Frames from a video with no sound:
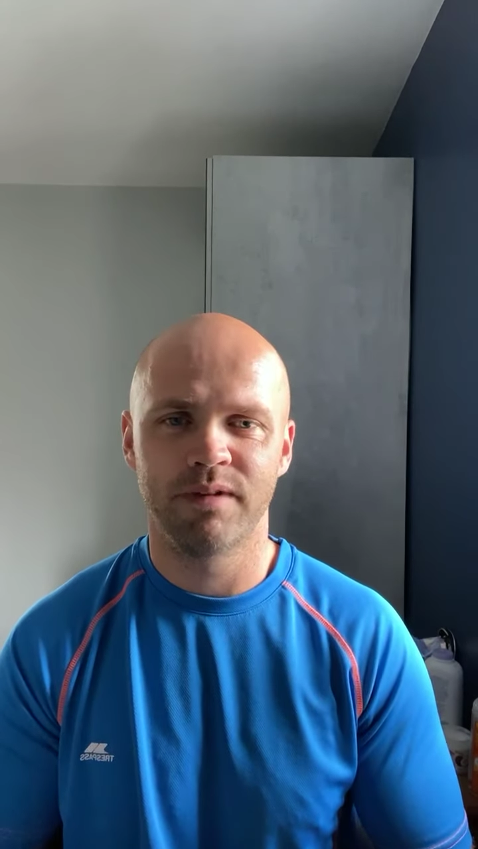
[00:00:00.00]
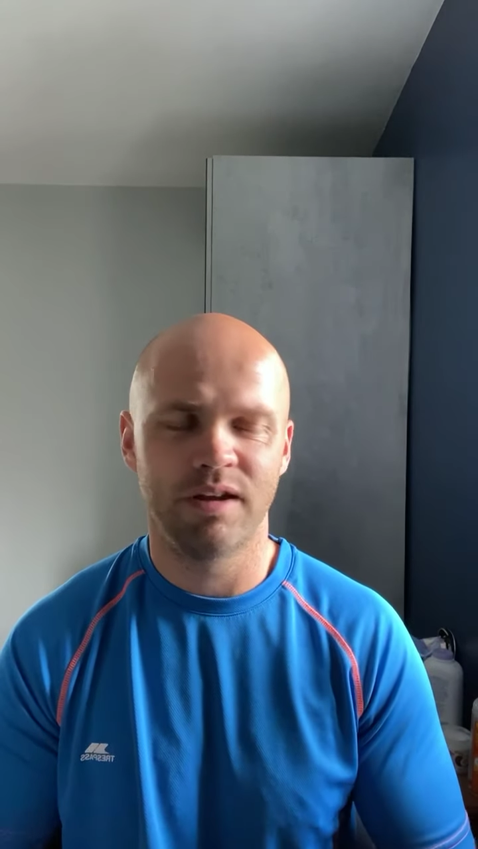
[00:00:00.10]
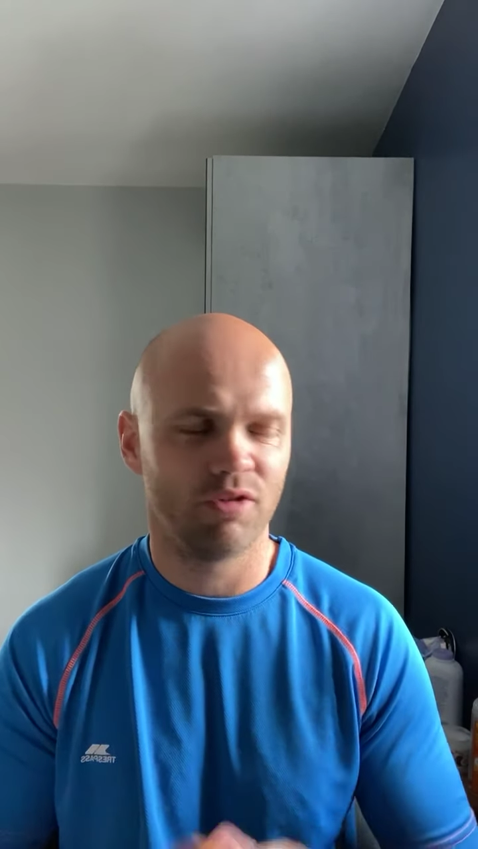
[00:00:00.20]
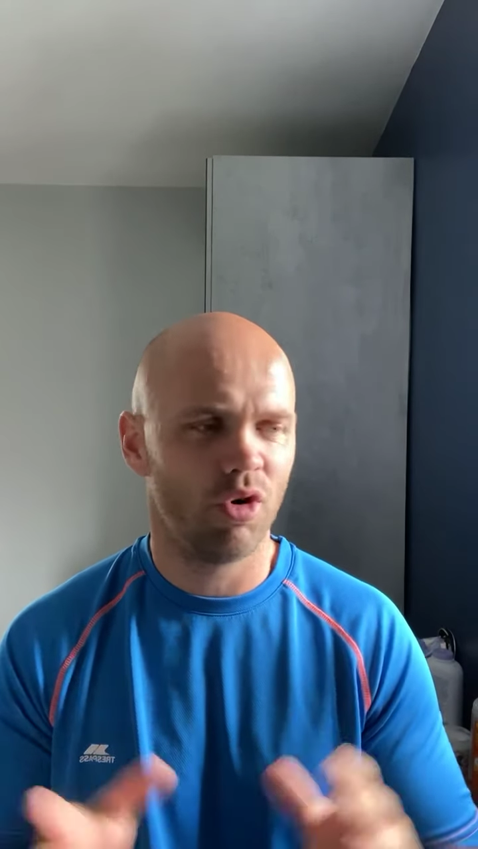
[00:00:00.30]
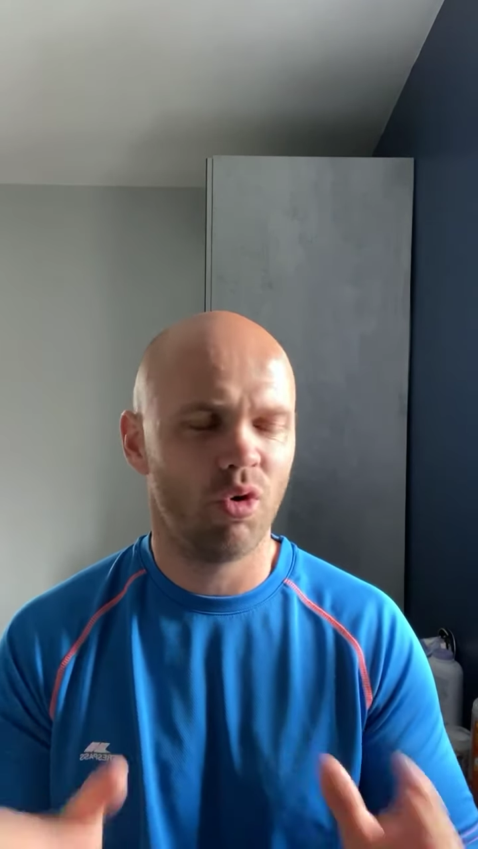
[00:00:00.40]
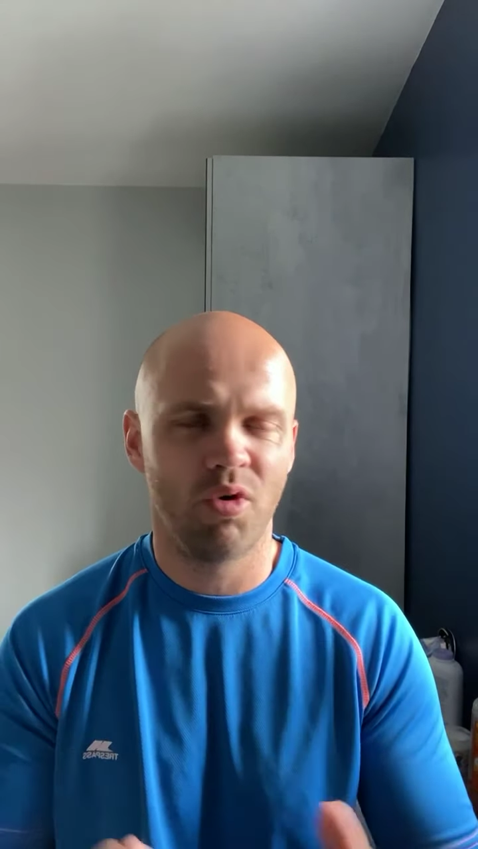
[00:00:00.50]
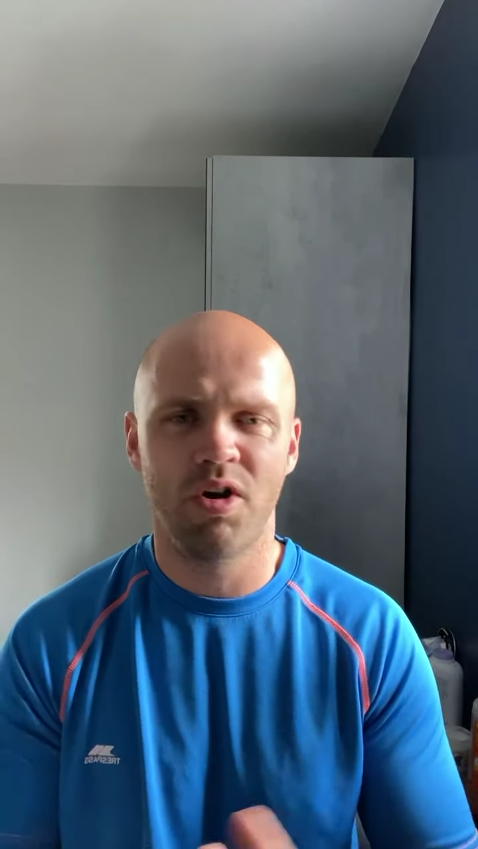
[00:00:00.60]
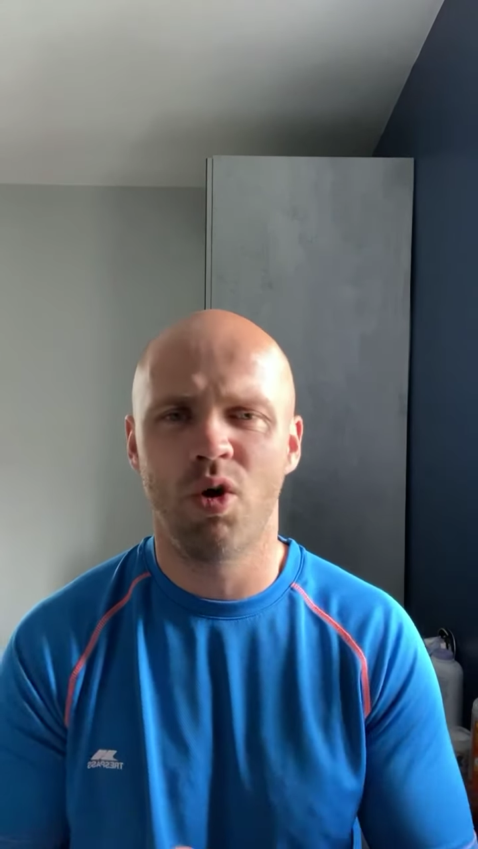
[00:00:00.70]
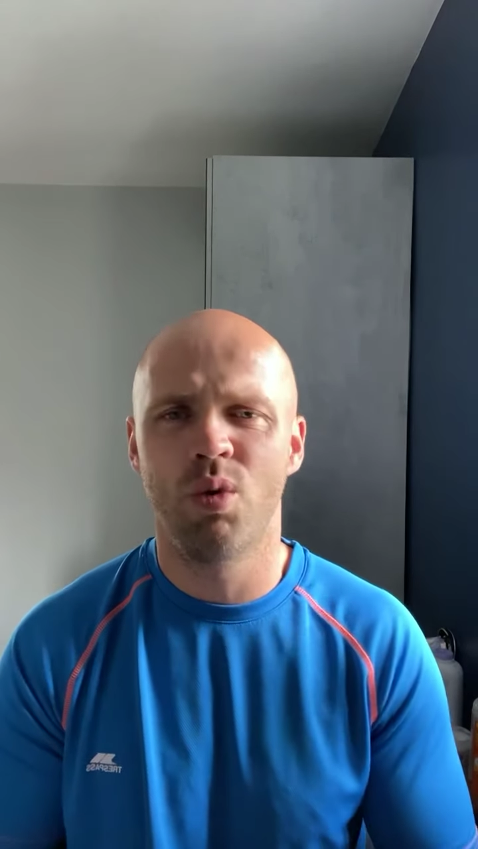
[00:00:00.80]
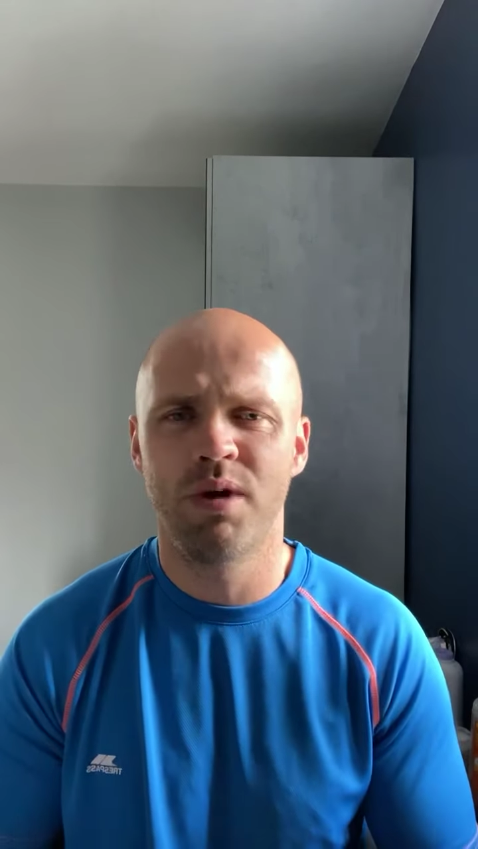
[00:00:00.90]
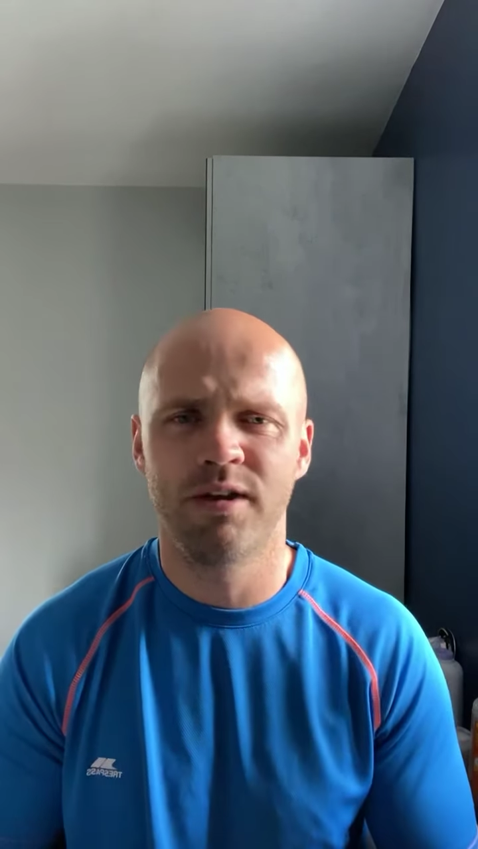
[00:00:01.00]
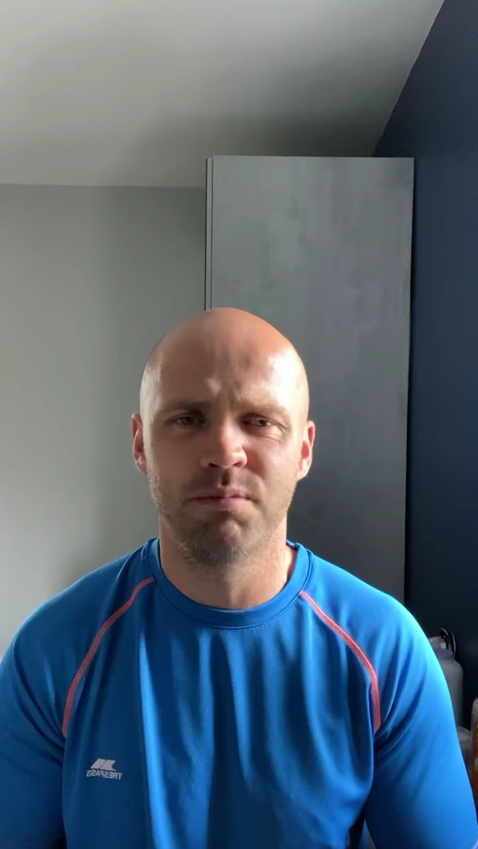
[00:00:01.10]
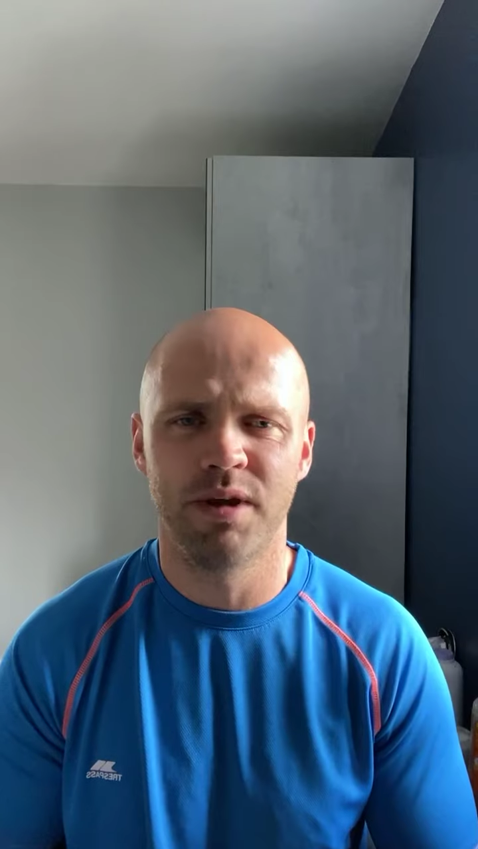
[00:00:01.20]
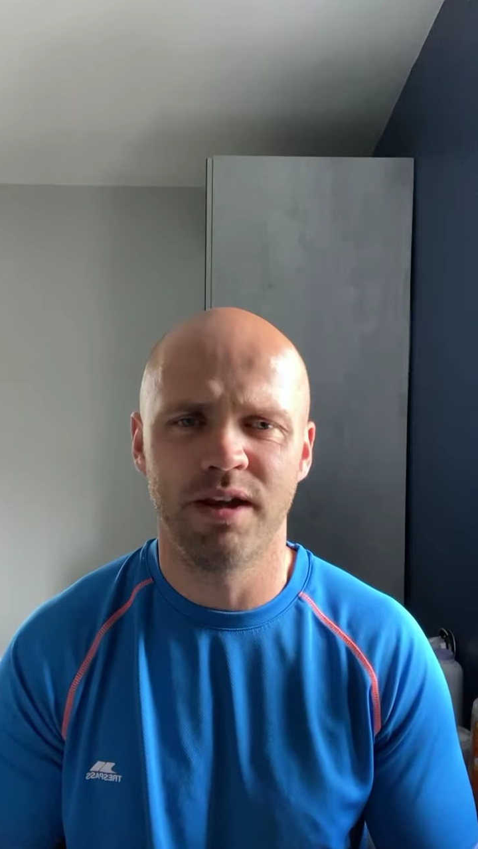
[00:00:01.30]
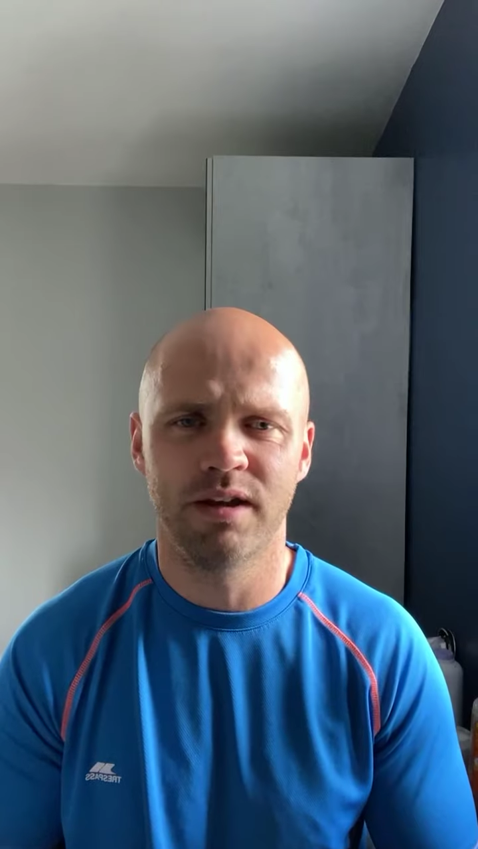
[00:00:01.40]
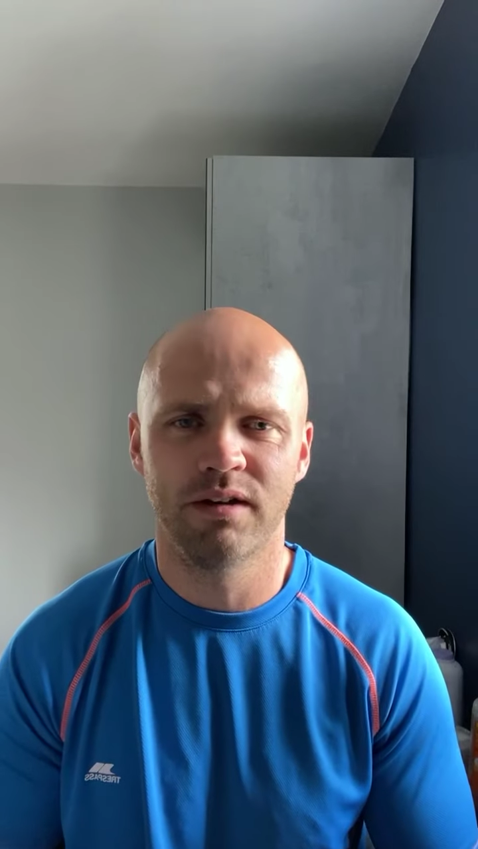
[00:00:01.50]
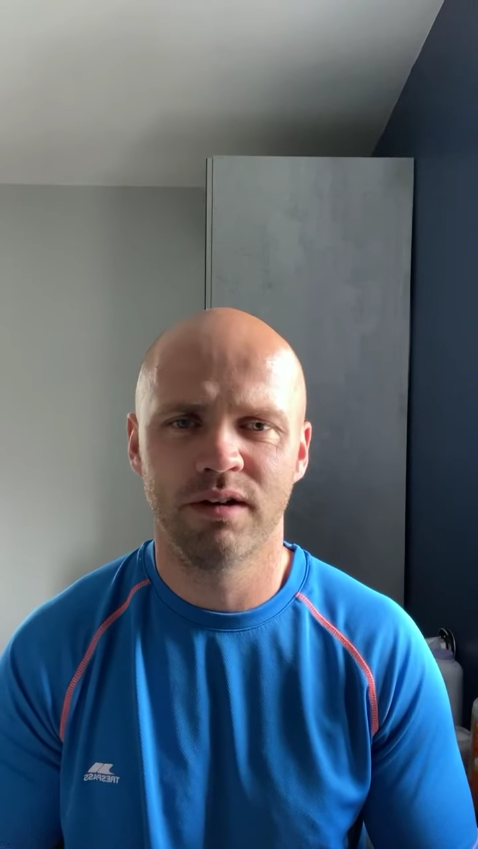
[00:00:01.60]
It's always me.